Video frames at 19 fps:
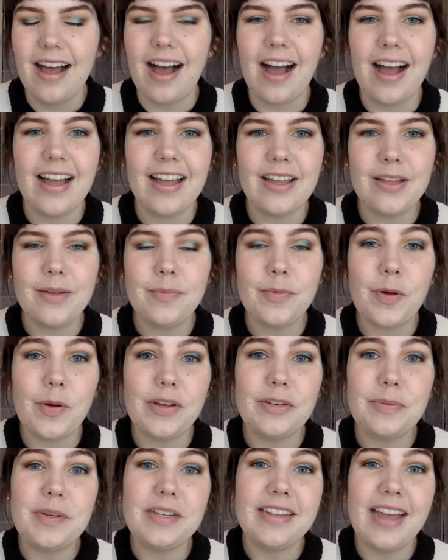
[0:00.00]
I'm
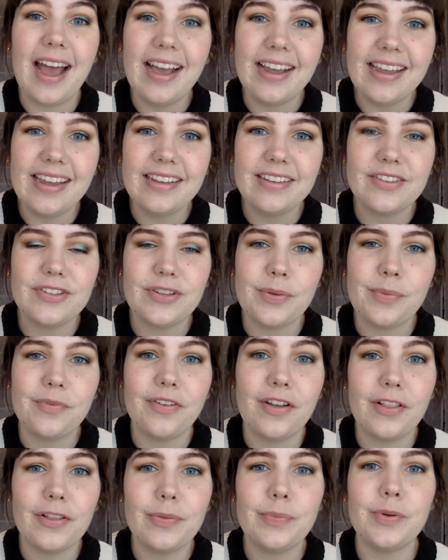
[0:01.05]
going to be tagging some
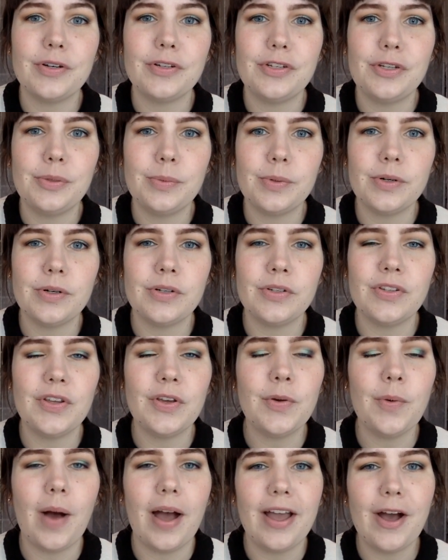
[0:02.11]
fellow booktubers
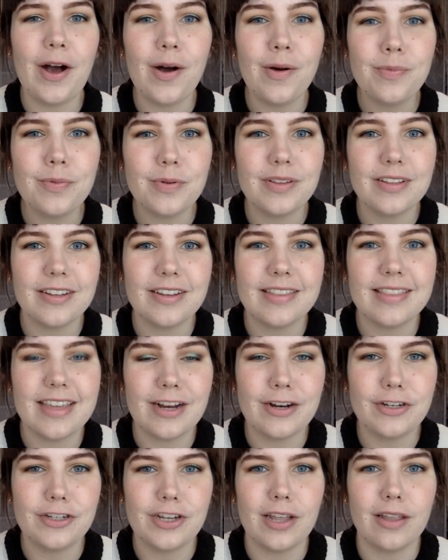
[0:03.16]
who I hope will look at
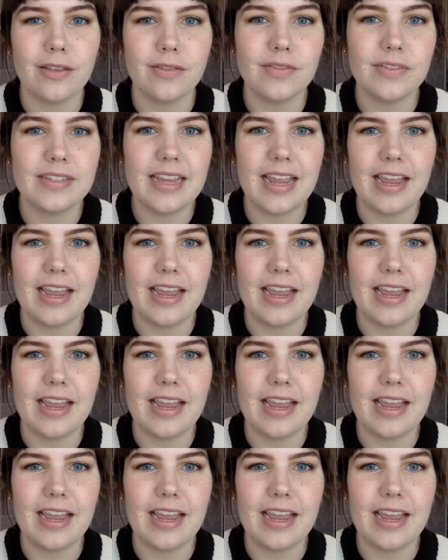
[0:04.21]
their shelves